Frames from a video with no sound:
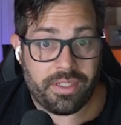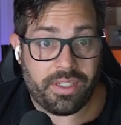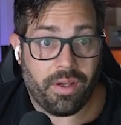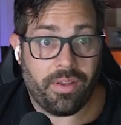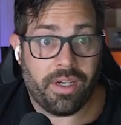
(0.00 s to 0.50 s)

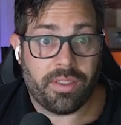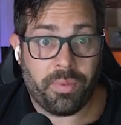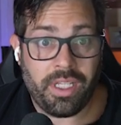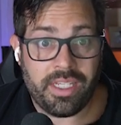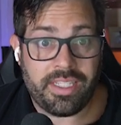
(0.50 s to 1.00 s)
So there's
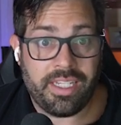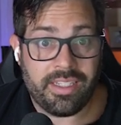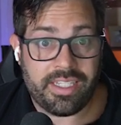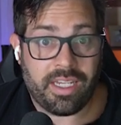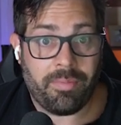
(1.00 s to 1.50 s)
pre-listing,
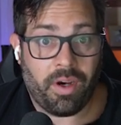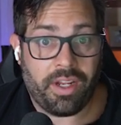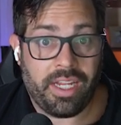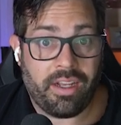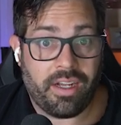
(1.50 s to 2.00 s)
listing and
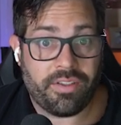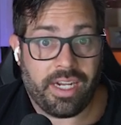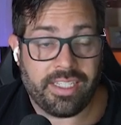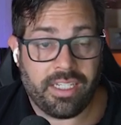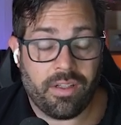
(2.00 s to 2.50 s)
marketing,
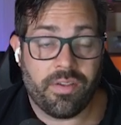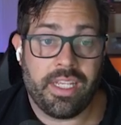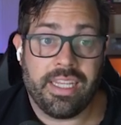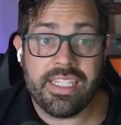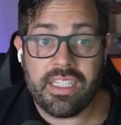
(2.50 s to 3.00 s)
contract and
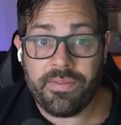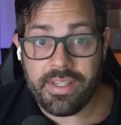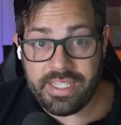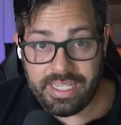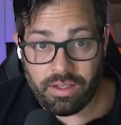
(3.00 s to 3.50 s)
closing. This is for
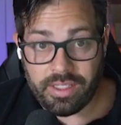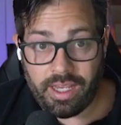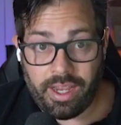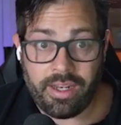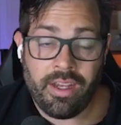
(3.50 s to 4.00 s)
the sell
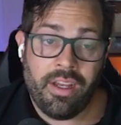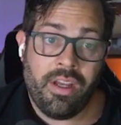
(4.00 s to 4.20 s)
side.